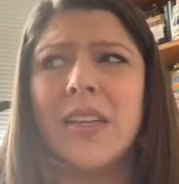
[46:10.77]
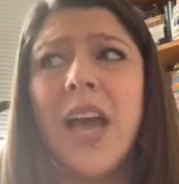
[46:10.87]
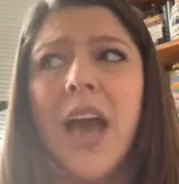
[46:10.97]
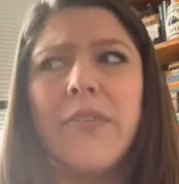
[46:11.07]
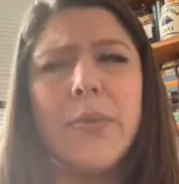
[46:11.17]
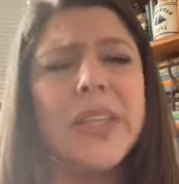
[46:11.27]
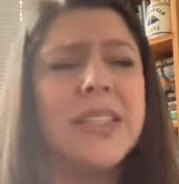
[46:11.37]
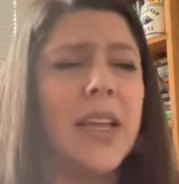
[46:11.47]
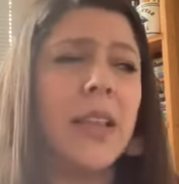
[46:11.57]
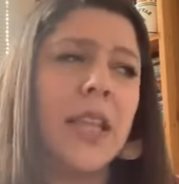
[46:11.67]
Yeah, I read about this
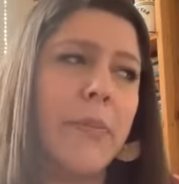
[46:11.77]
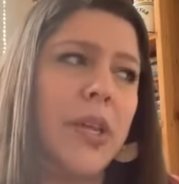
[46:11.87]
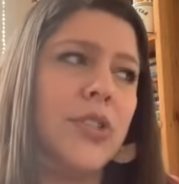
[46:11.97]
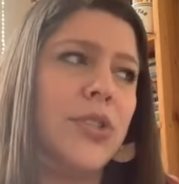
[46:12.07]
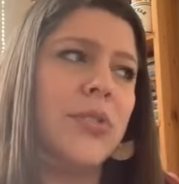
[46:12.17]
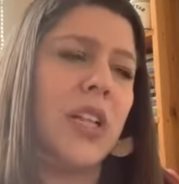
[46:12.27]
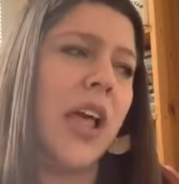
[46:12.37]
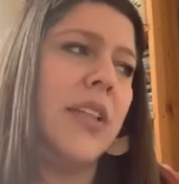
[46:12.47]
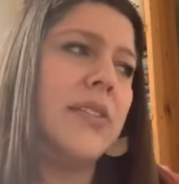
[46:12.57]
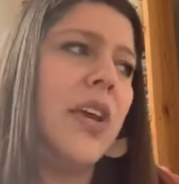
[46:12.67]
like lemon juice
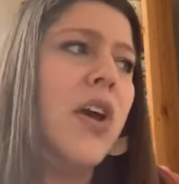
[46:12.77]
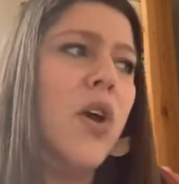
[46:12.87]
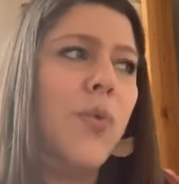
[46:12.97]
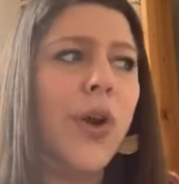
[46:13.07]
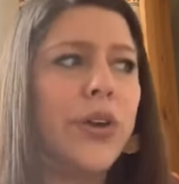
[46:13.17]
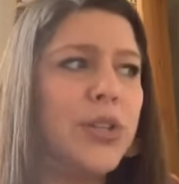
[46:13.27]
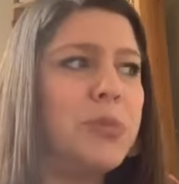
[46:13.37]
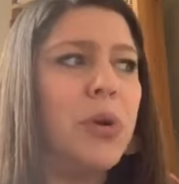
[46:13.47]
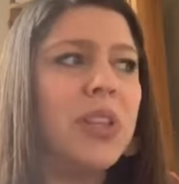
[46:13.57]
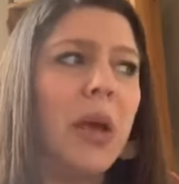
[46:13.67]
cleanse where all you do is
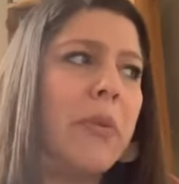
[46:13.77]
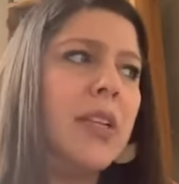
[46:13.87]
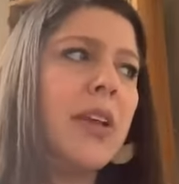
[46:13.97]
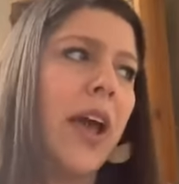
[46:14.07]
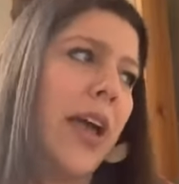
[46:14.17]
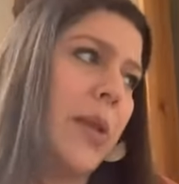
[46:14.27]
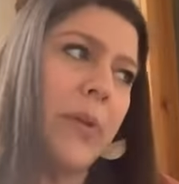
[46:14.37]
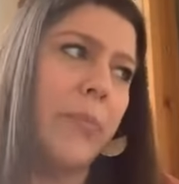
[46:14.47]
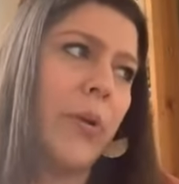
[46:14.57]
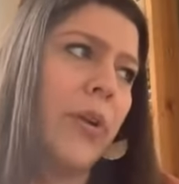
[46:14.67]
put lemon and cayenne
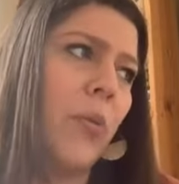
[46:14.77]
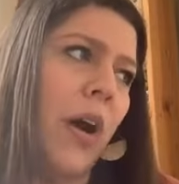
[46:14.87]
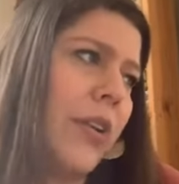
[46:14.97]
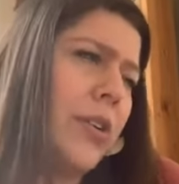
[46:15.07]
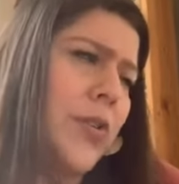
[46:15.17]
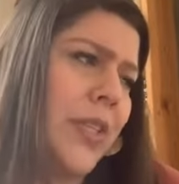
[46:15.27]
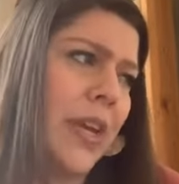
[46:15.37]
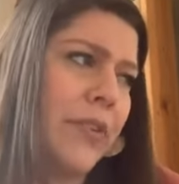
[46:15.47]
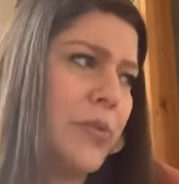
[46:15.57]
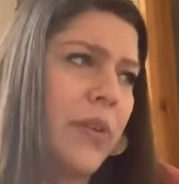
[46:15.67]
pepper into water and drink that
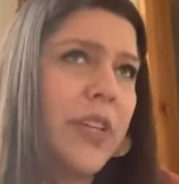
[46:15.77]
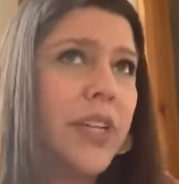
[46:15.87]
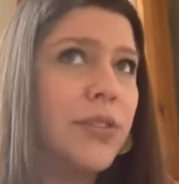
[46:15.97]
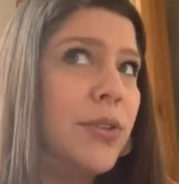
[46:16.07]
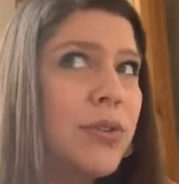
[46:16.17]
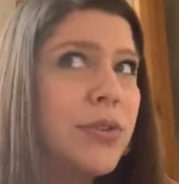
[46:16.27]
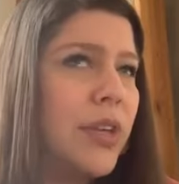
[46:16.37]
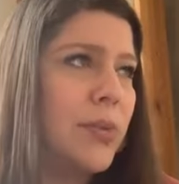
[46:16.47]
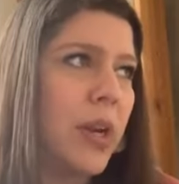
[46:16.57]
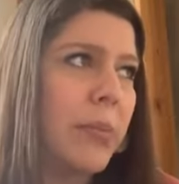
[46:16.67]
for 12 days and you lose like
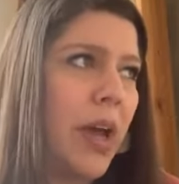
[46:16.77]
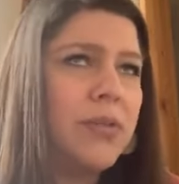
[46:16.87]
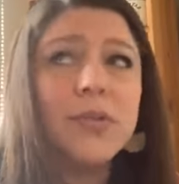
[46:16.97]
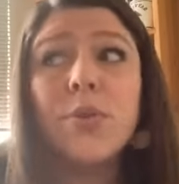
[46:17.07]
20 pounds.